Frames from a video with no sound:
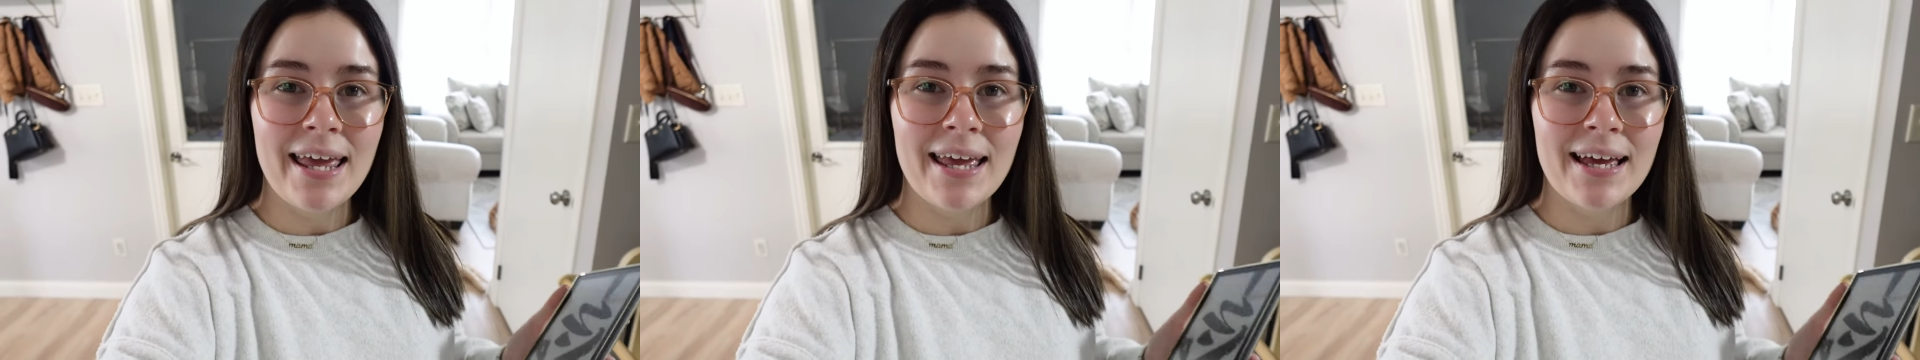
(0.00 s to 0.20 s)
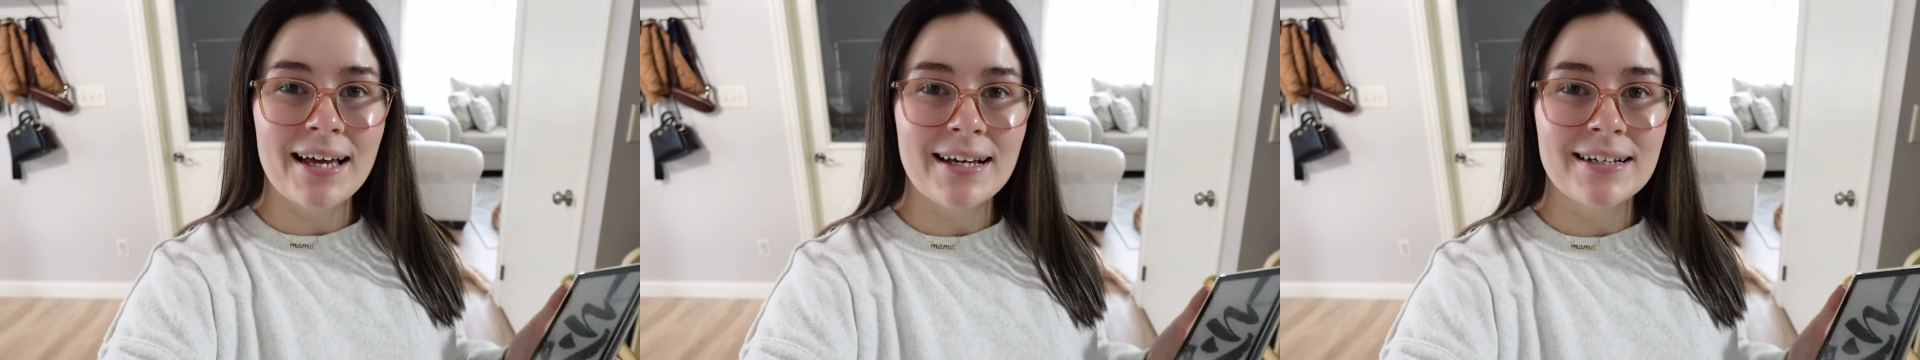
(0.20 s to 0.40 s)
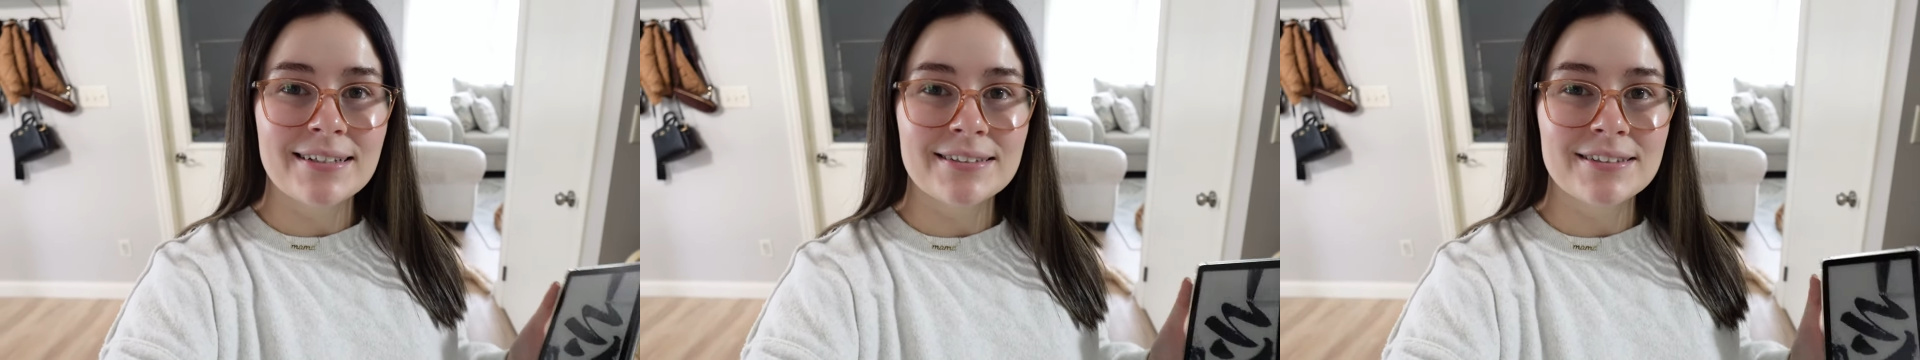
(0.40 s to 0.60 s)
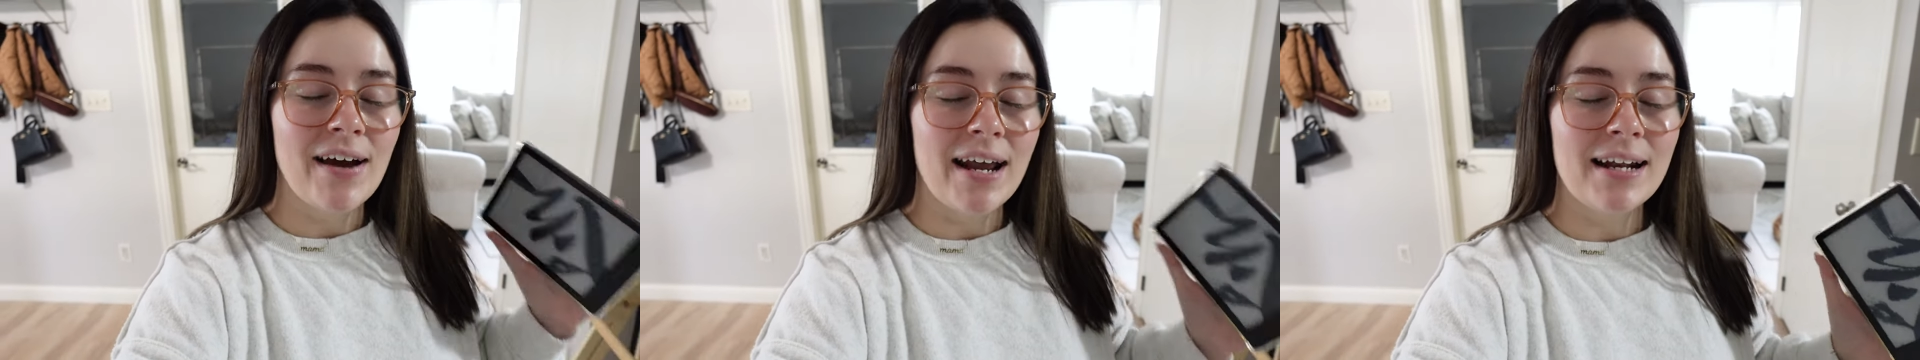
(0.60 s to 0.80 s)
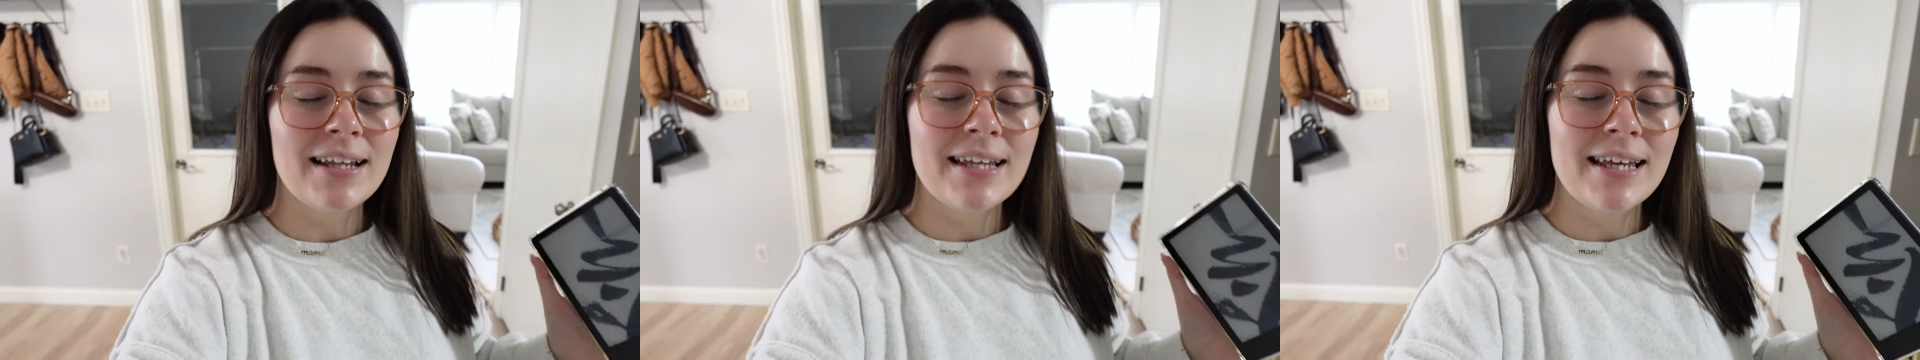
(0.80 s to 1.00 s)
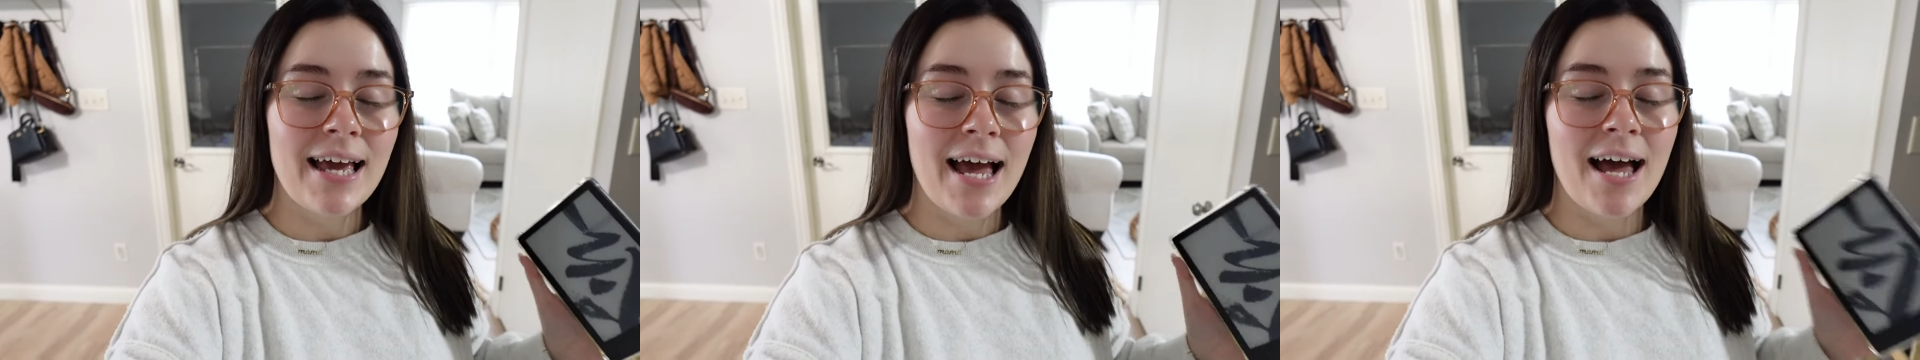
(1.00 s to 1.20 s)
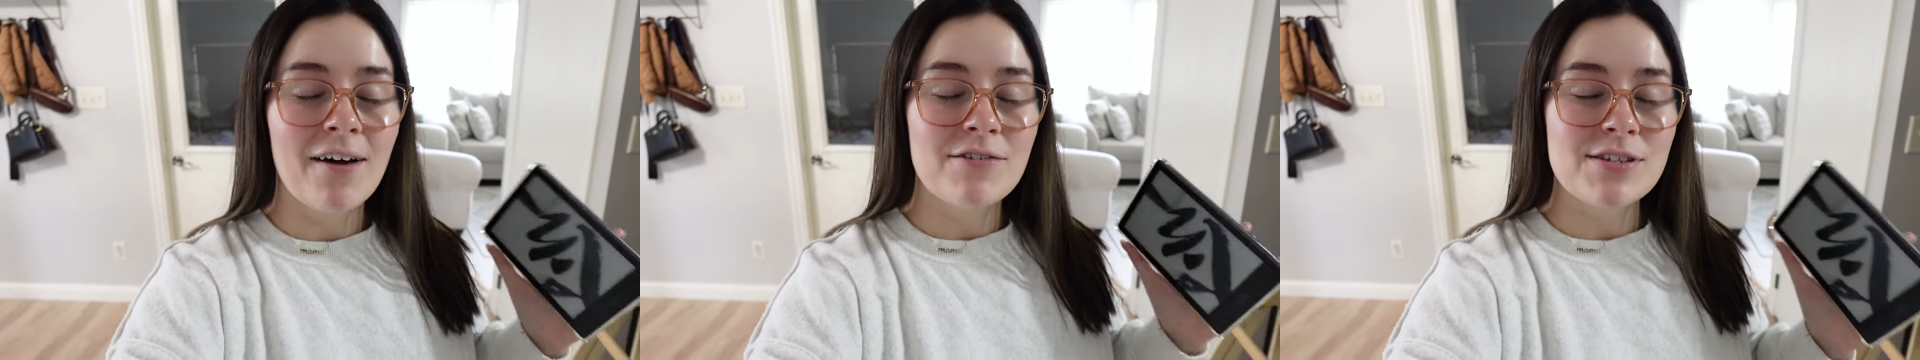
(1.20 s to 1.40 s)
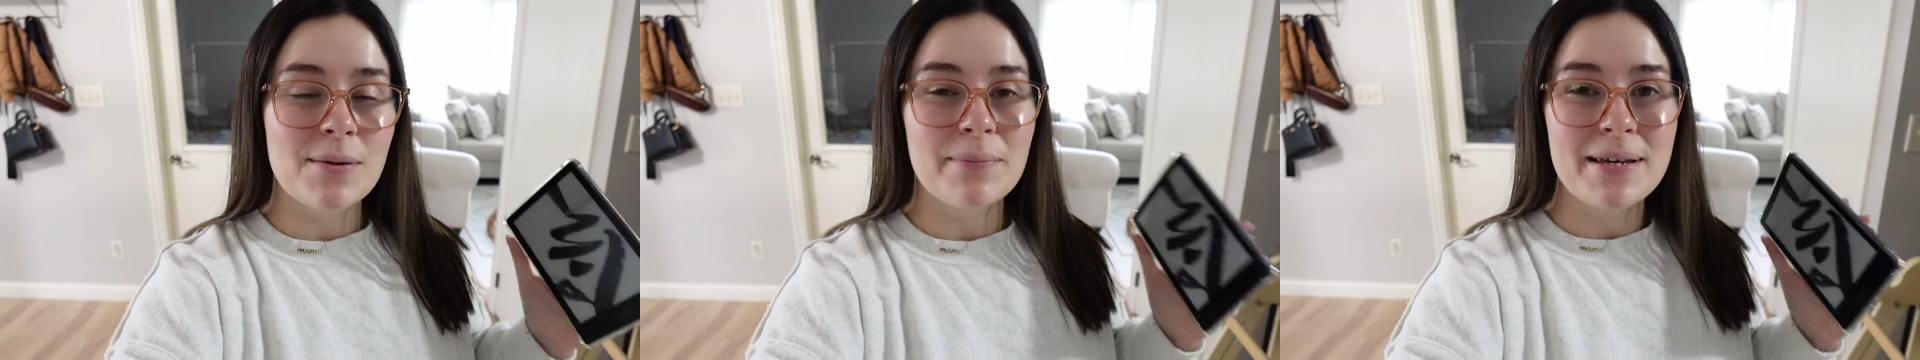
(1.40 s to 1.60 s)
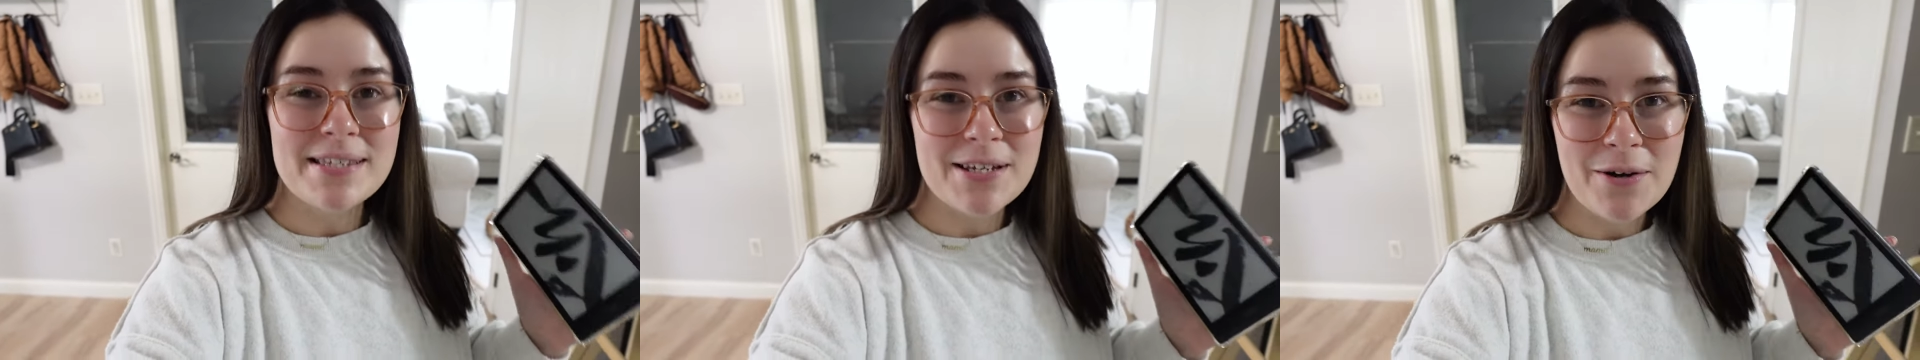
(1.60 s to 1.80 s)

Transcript: and finally have some peace